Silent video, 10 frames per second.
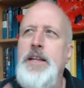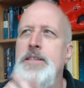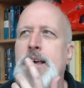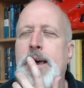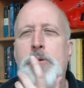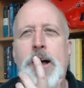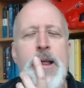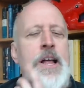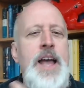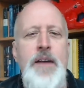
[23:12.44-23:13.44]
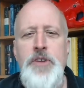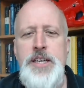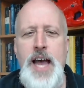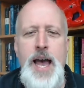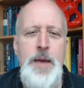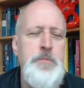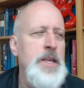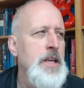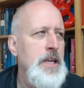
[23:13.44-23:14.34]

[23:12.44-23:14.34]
Let's say, well, every time